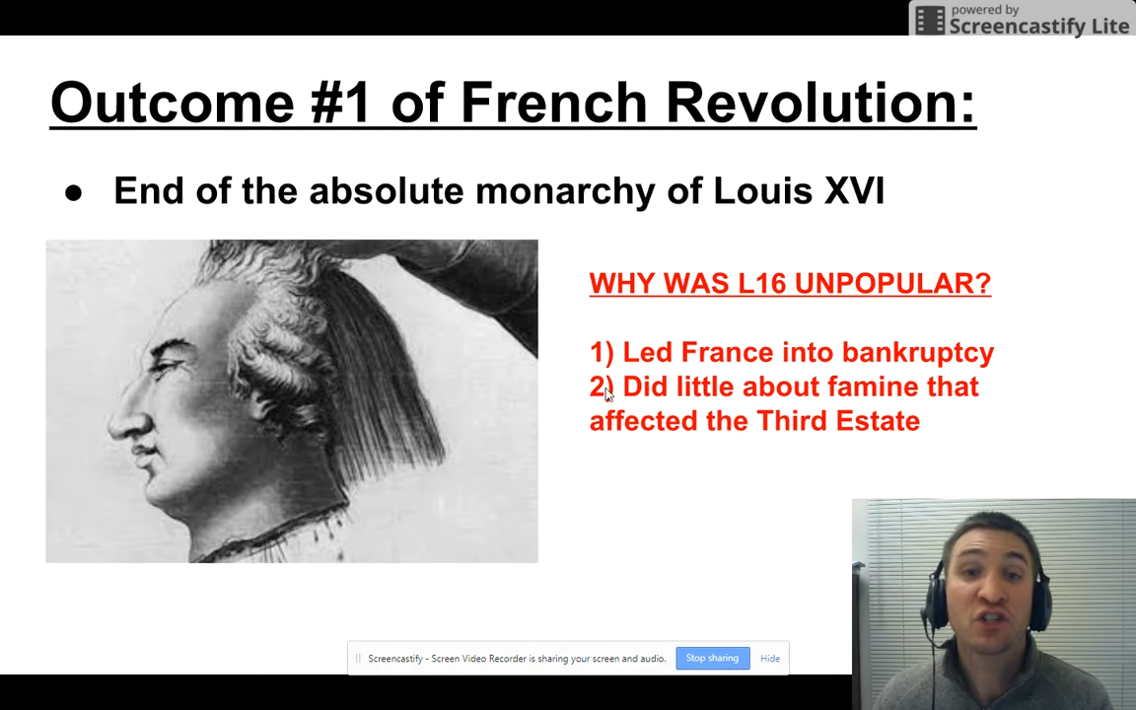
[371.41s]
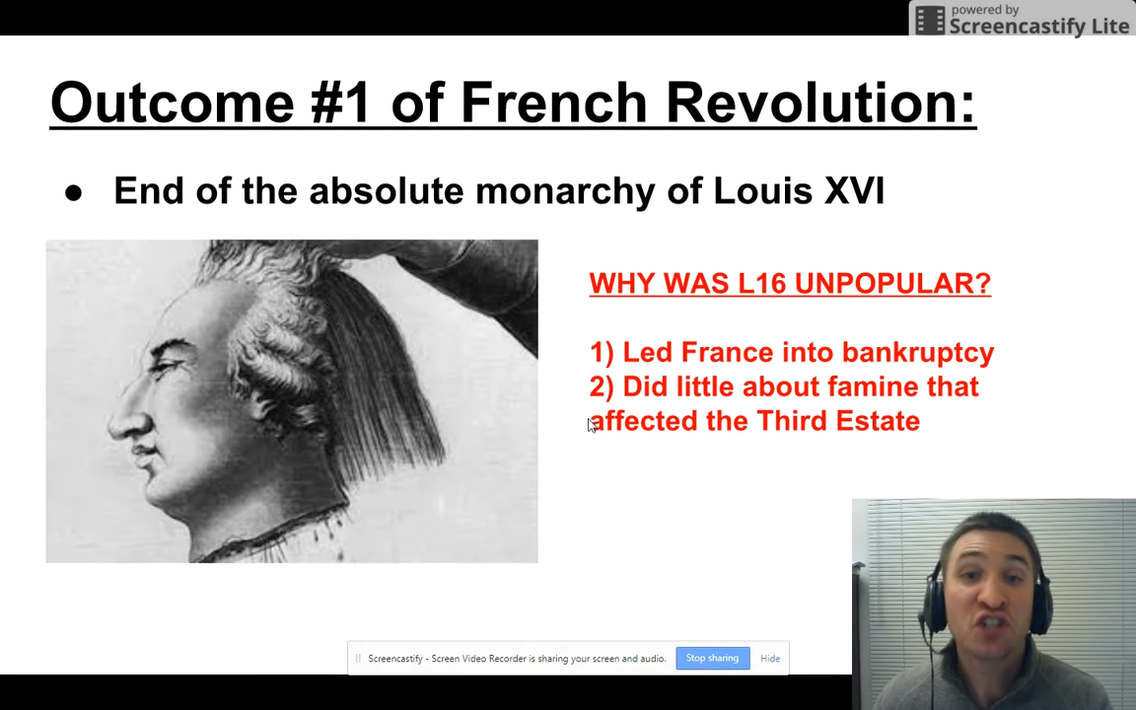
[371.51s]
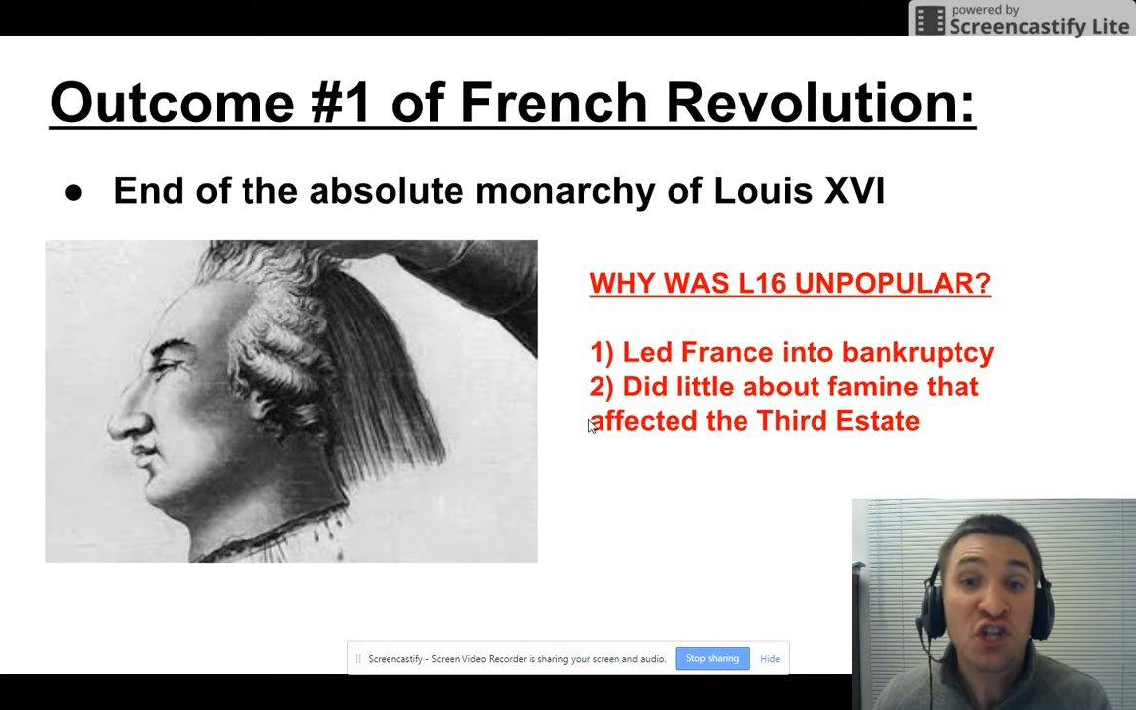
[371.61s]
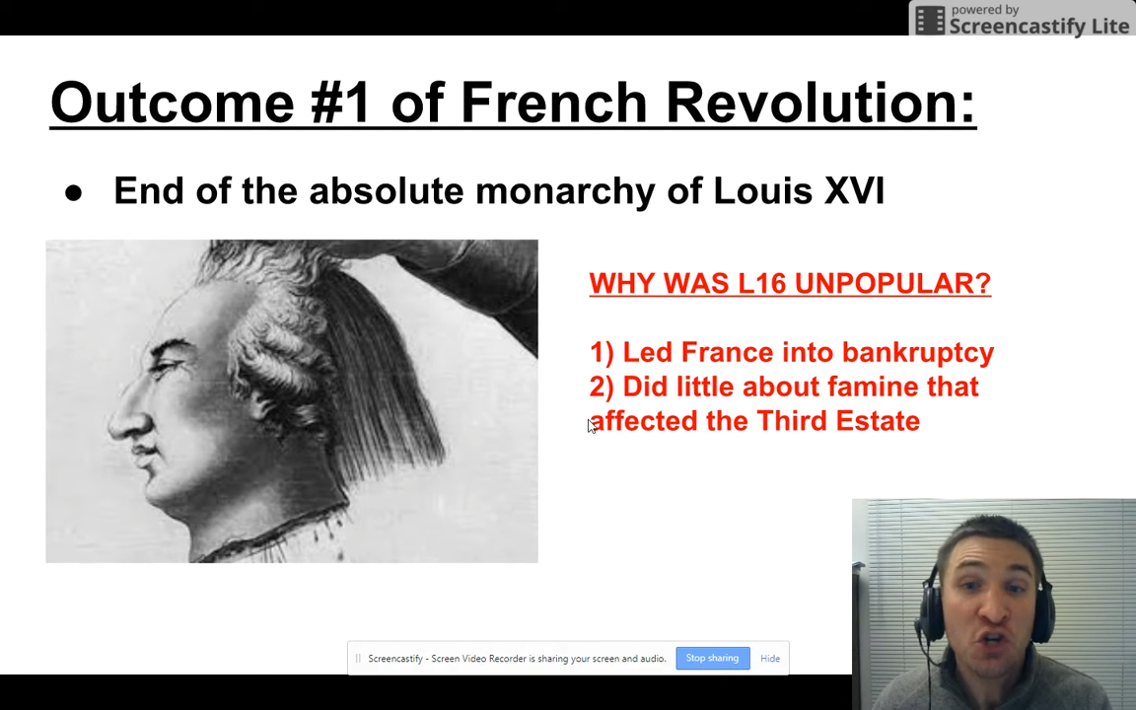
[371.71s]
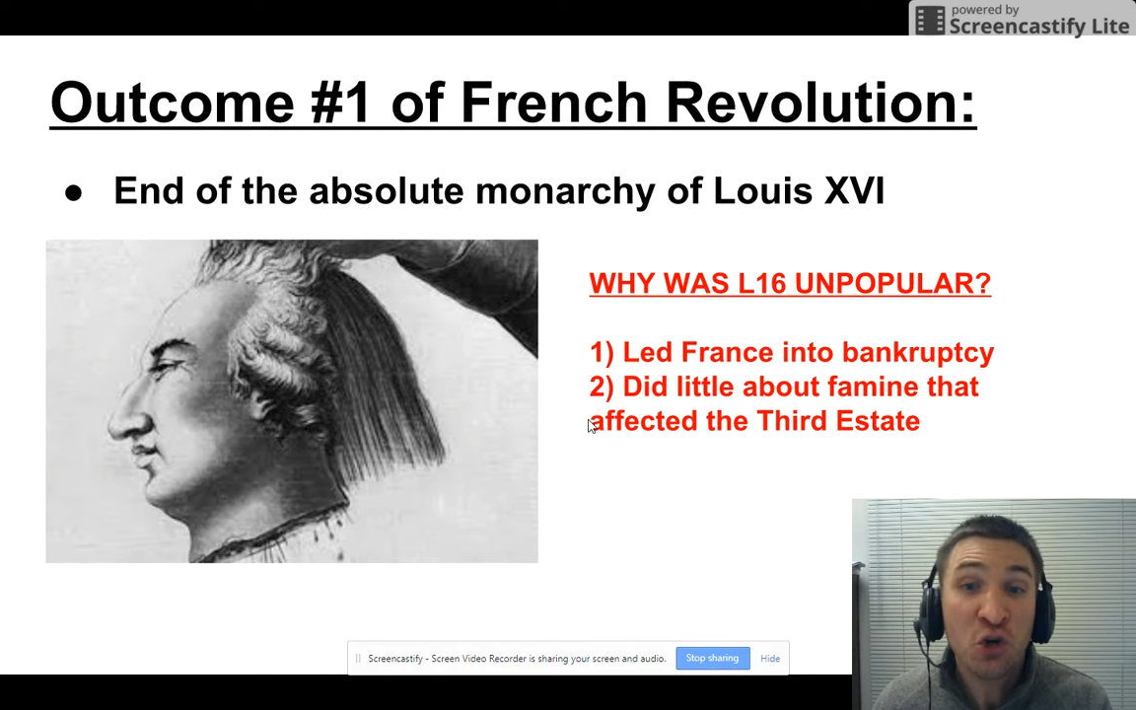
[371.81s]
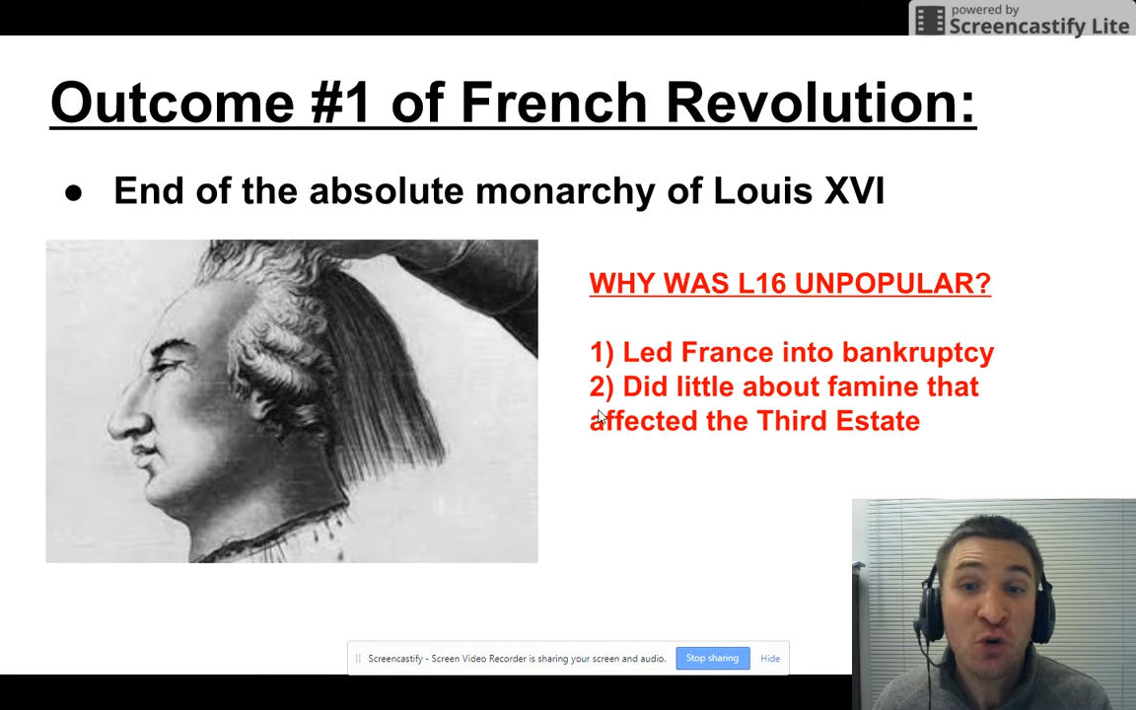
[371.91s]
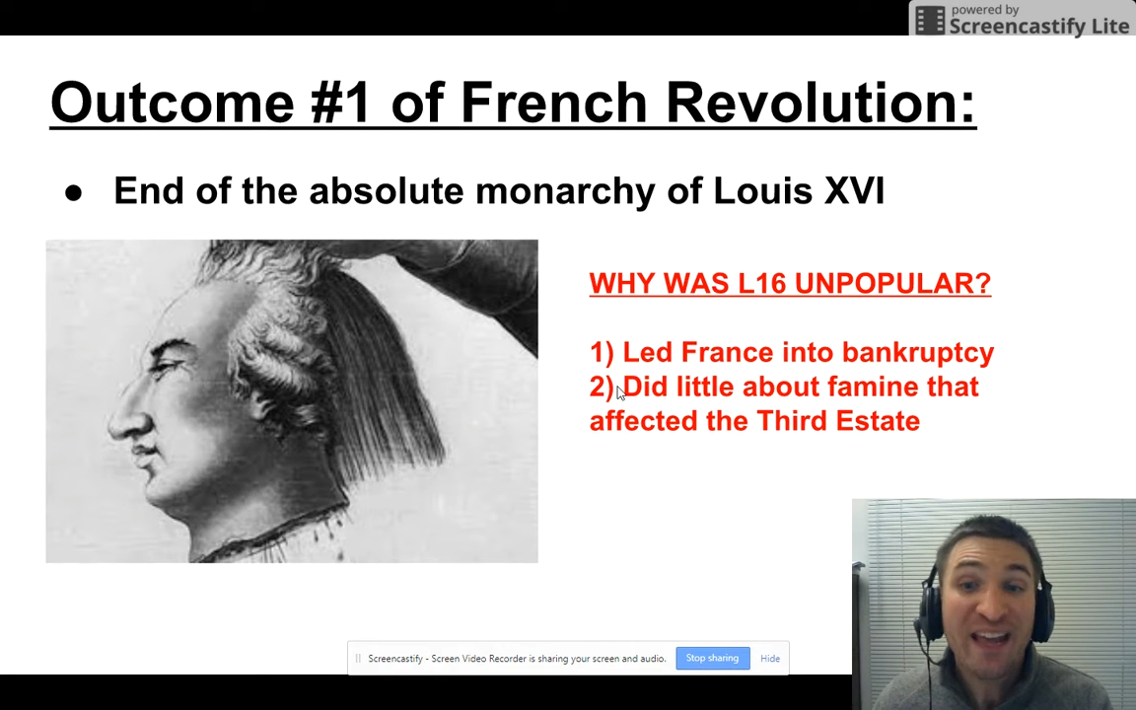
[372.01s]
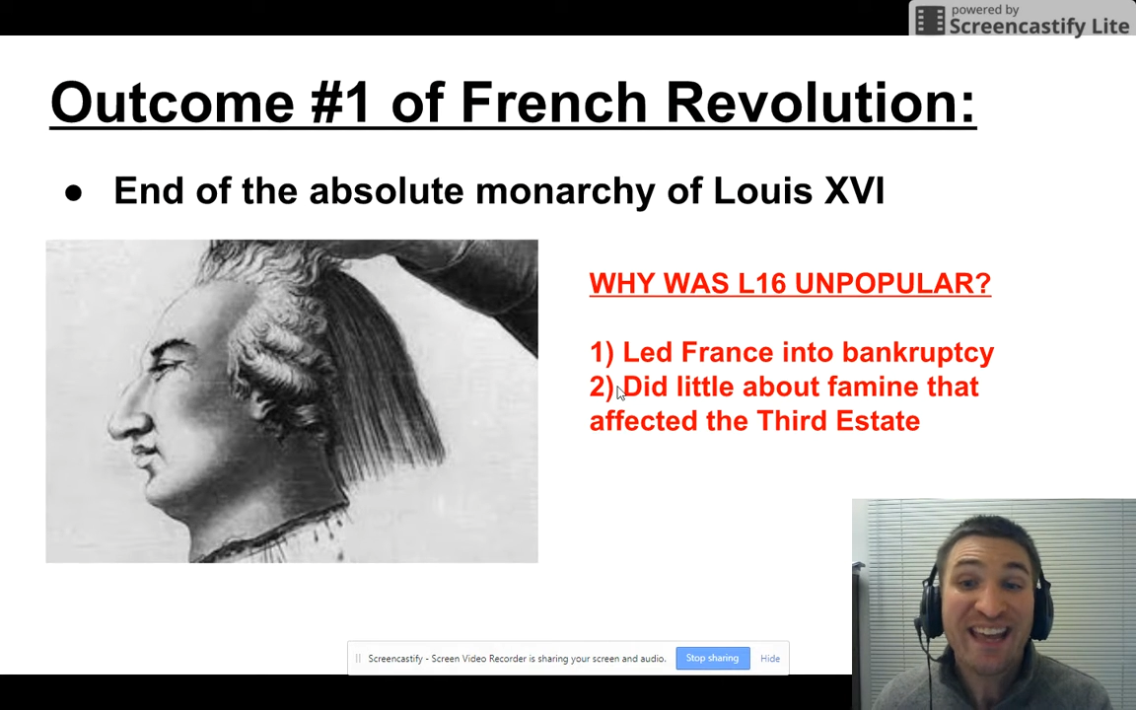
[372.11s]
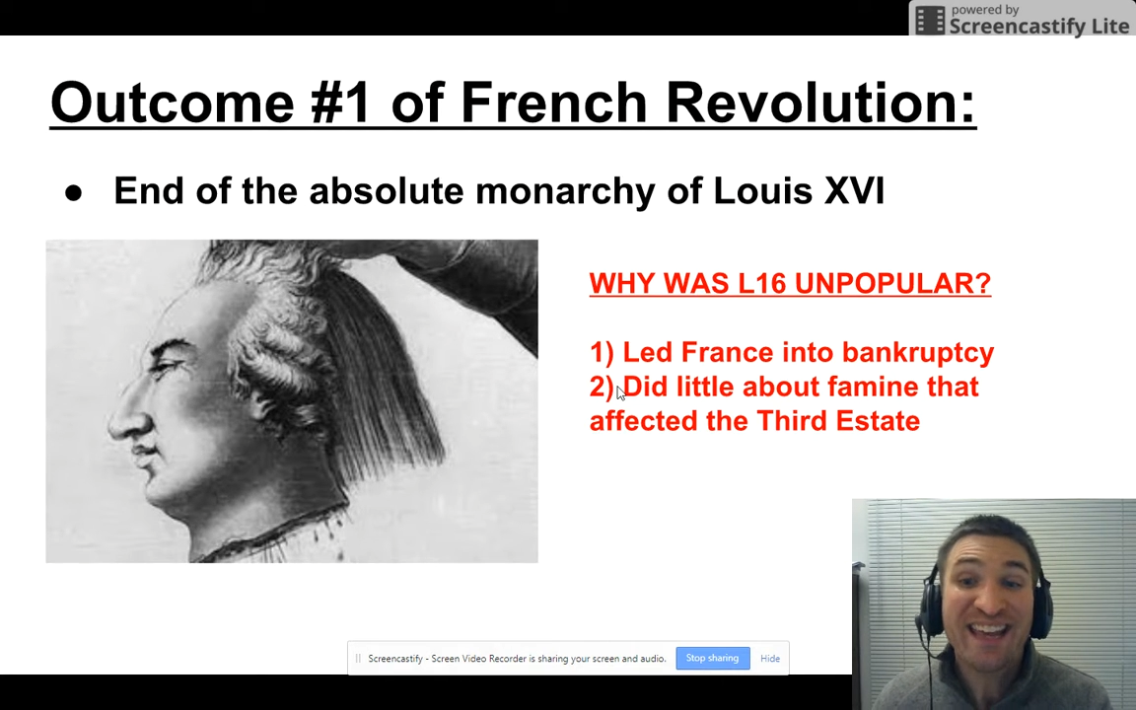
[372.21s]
two,